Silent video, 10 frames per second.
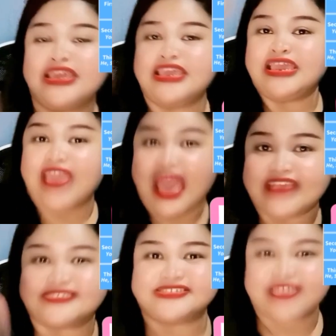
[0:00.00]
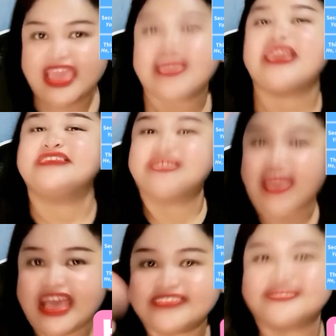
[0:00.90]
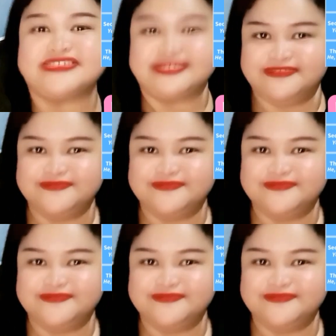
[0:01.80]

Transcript: He has, it has.